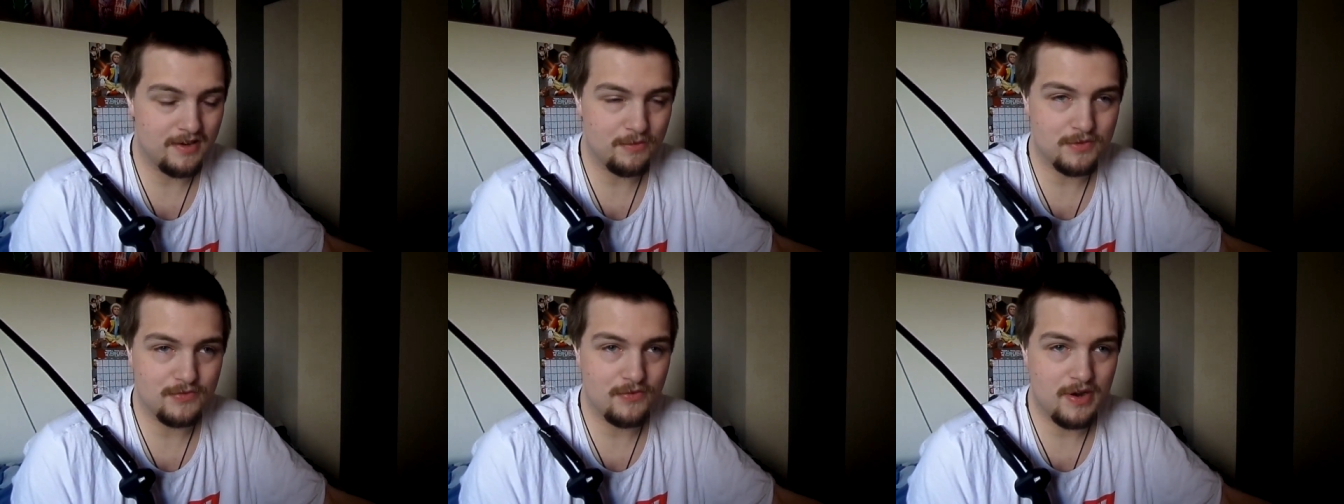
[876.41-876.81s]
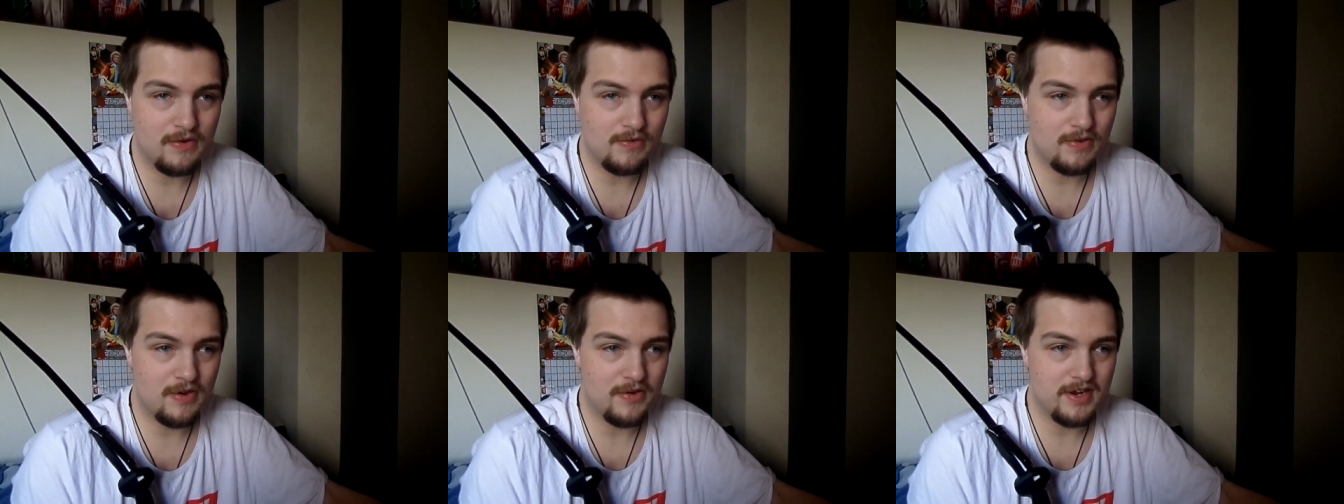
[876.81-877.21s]
It was
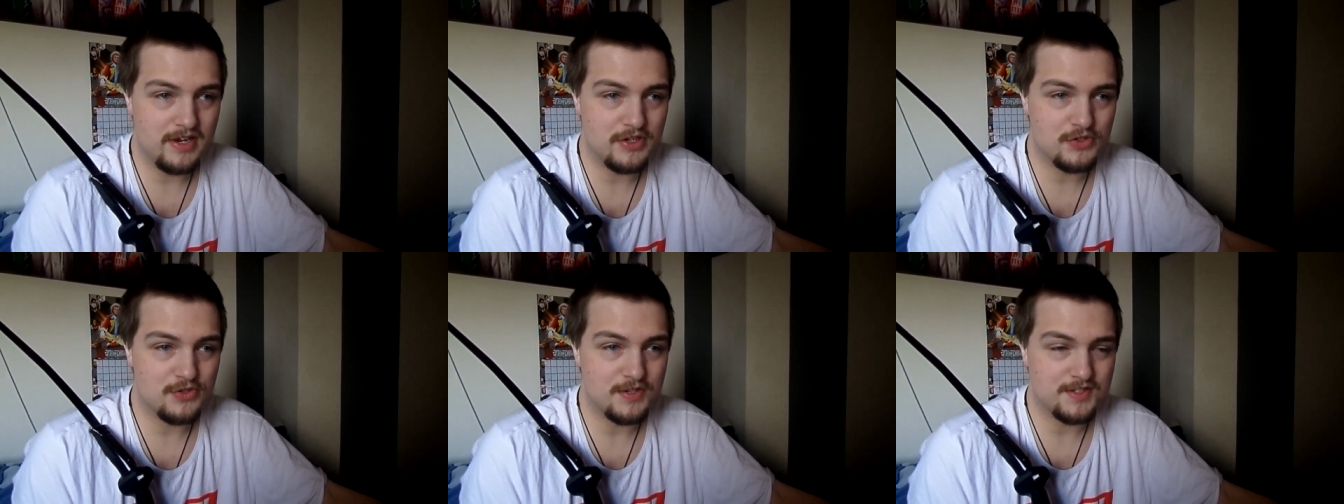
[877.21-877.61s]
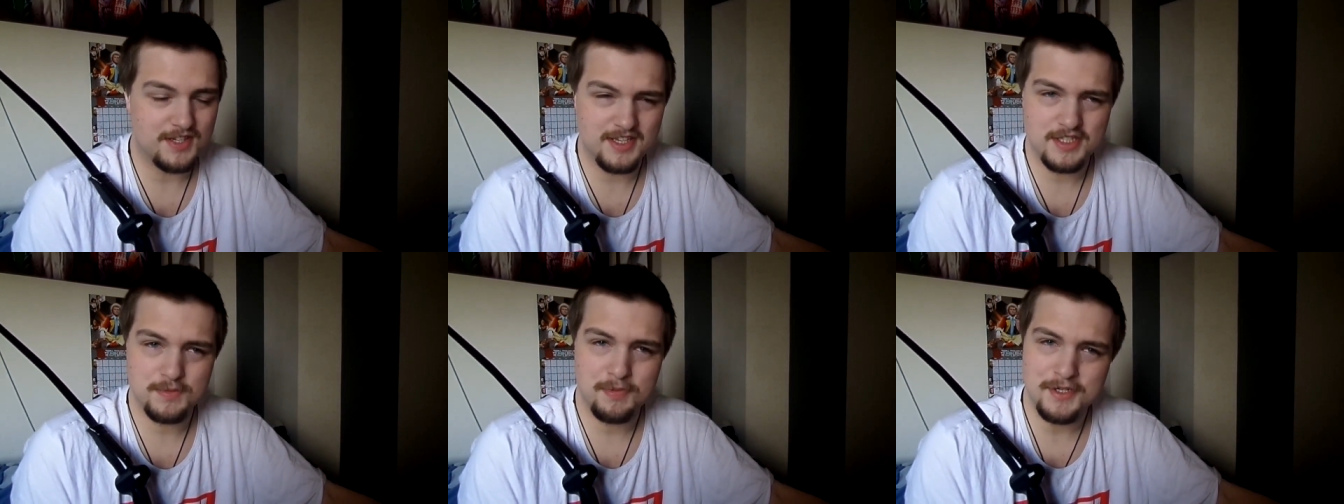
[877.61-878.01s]
very, very interesting,
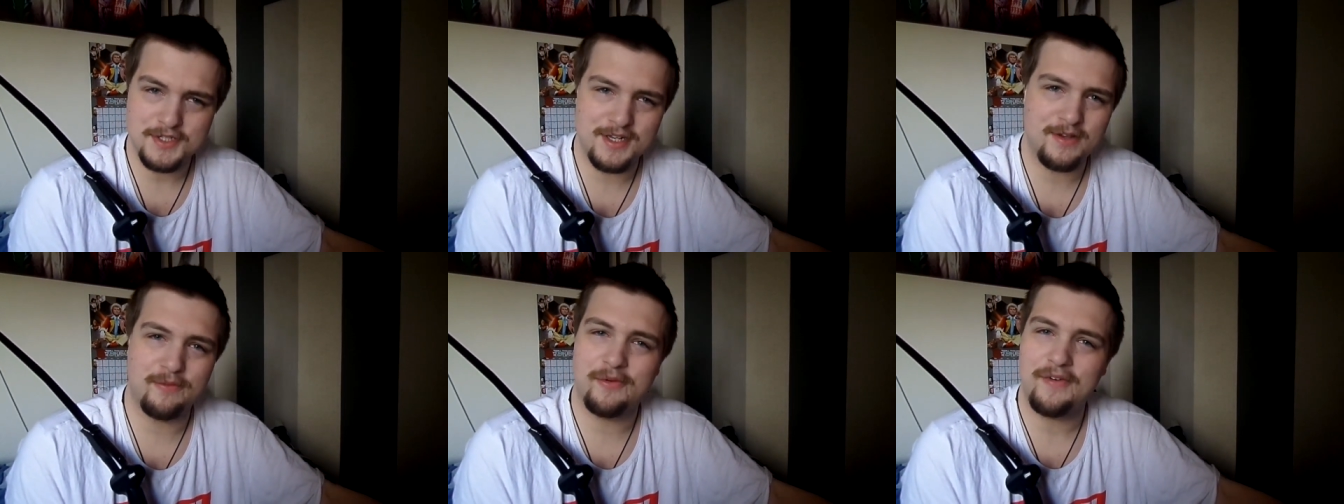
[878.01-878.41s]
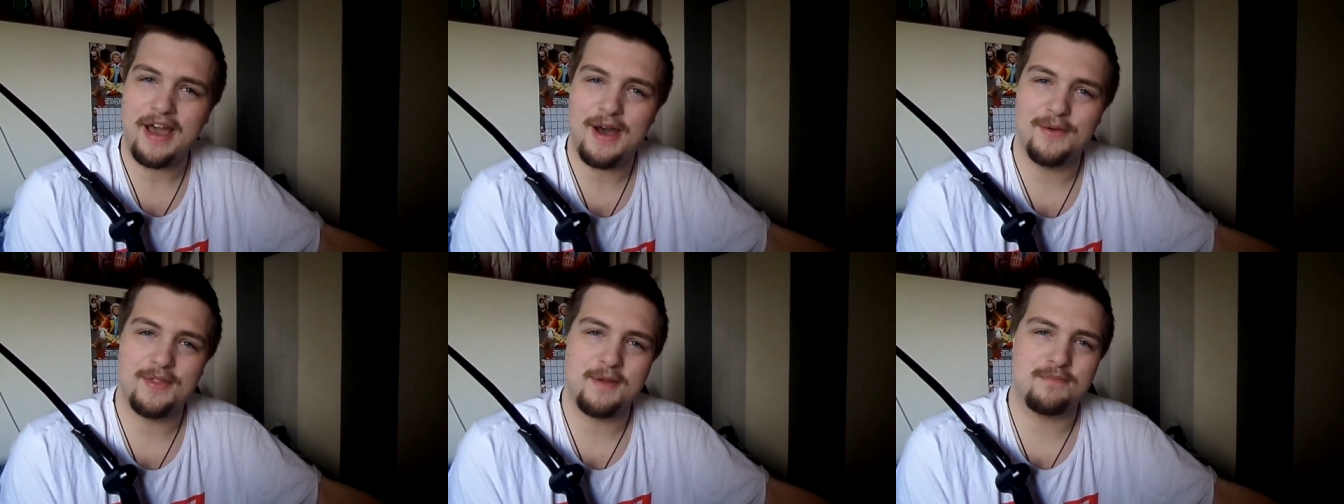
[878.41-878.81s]
especially with
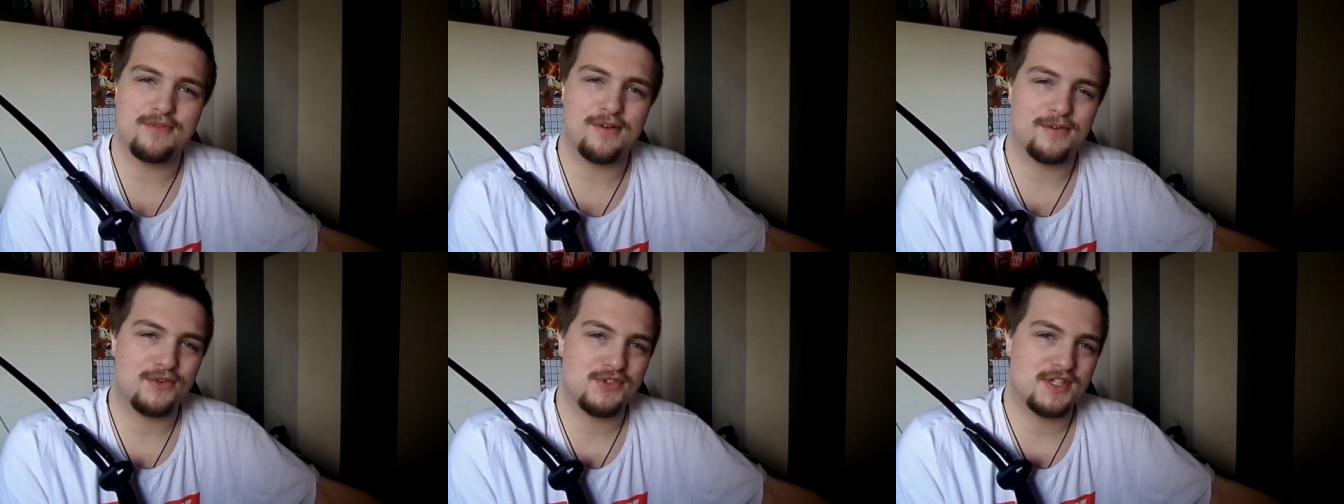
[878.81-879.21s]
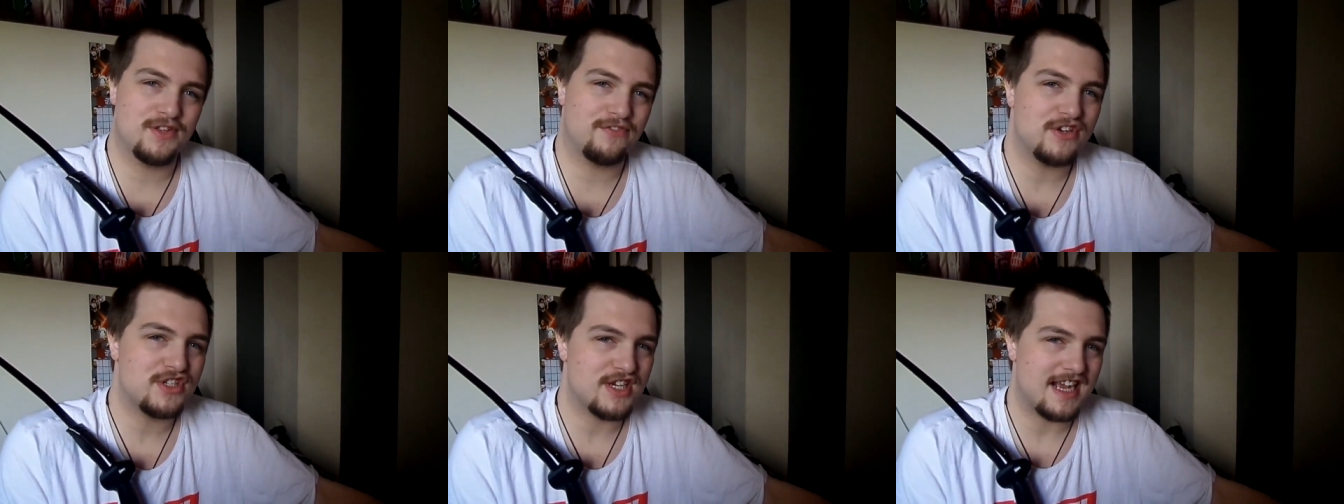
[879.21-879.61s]
how they brought
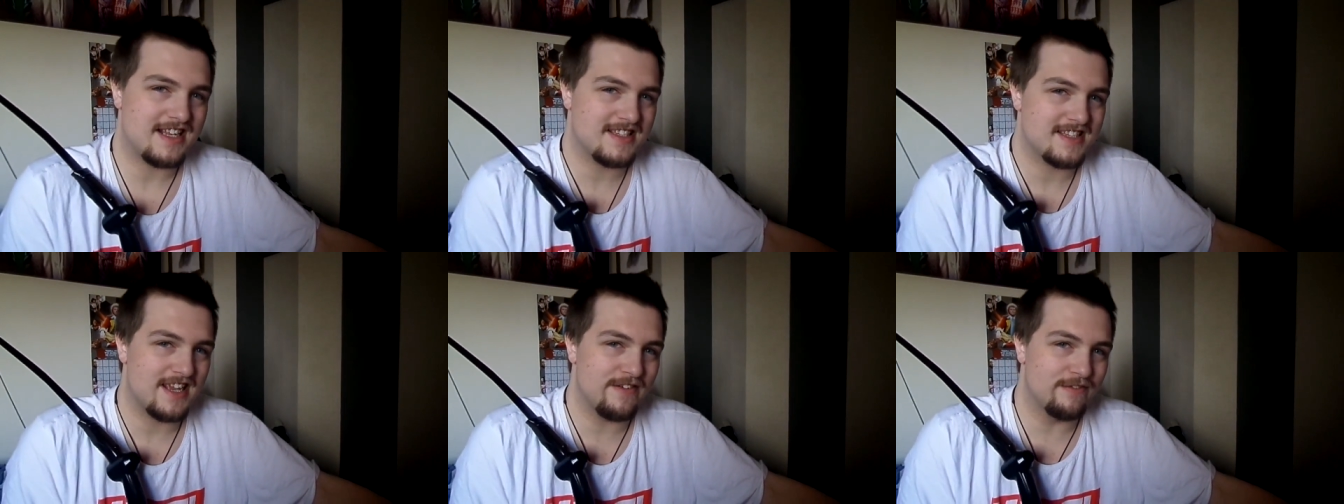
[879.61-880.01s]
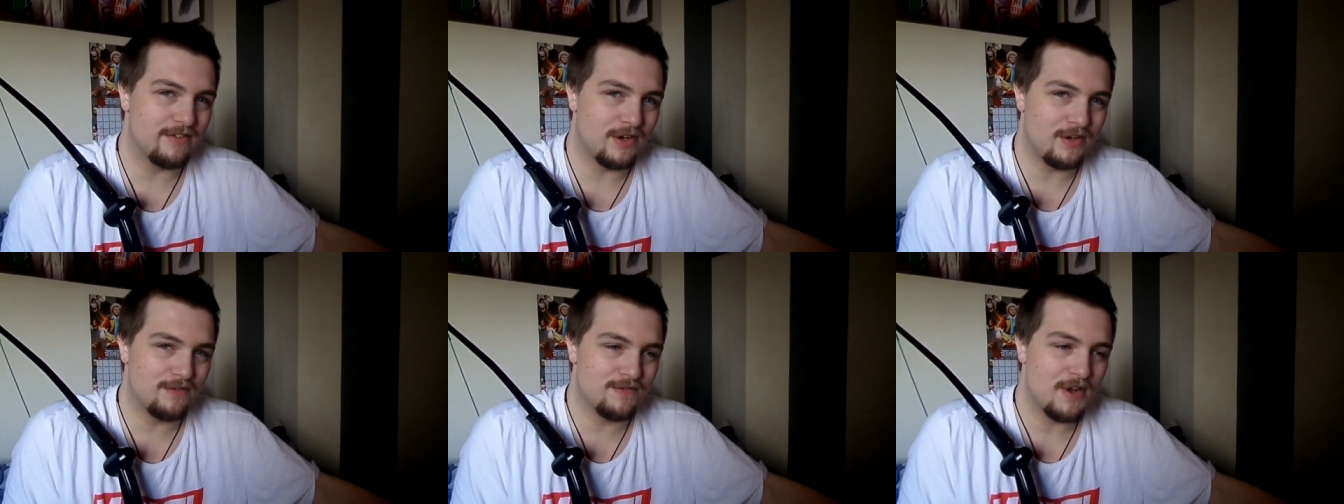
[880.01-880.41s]
Christopher Chance
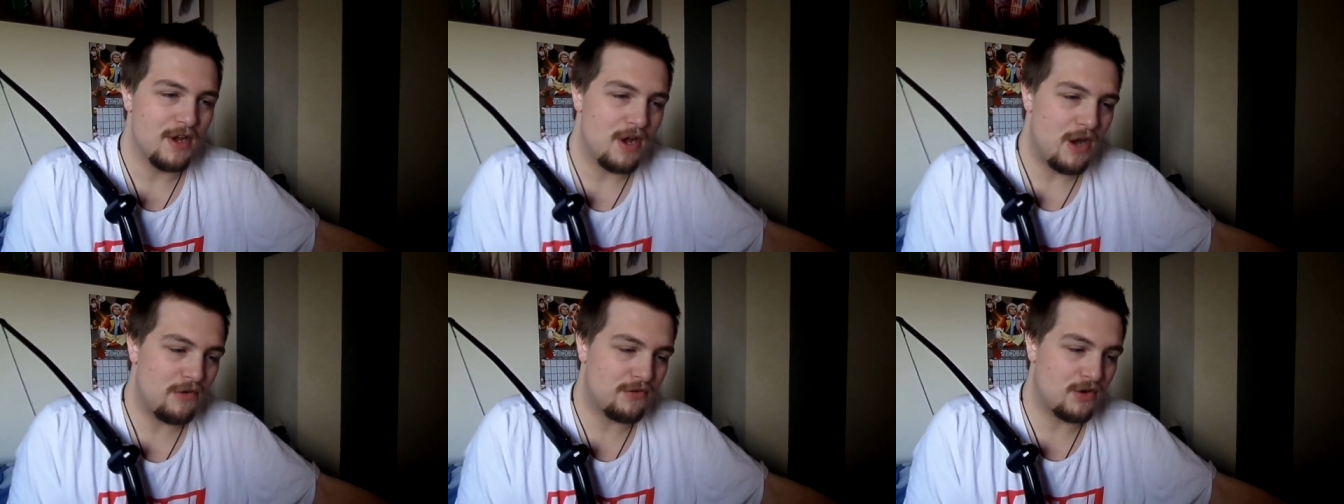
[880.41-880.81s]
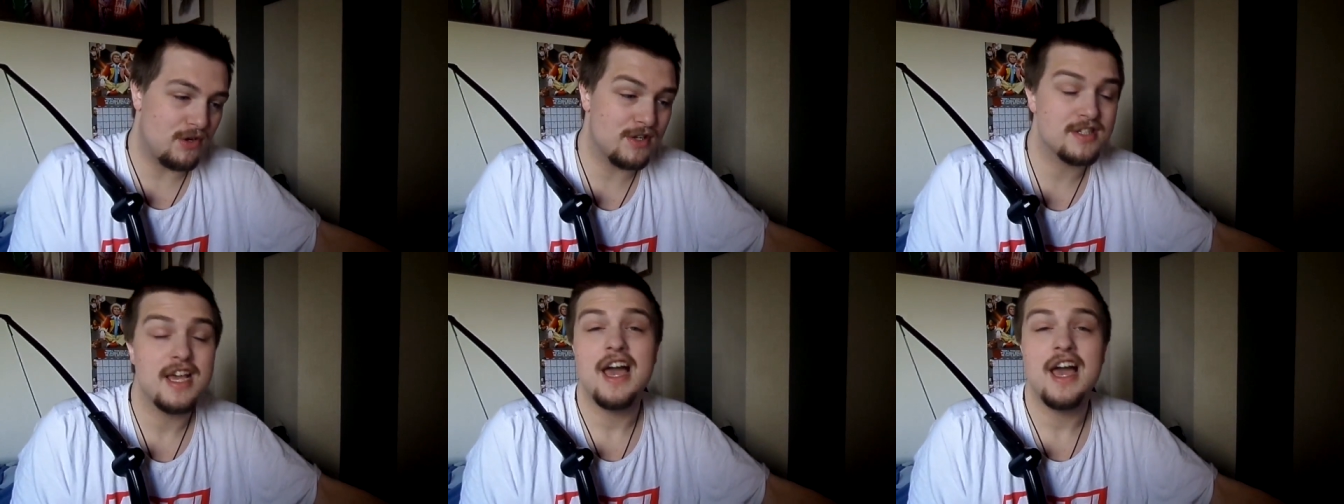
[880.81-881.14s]
involved, of course.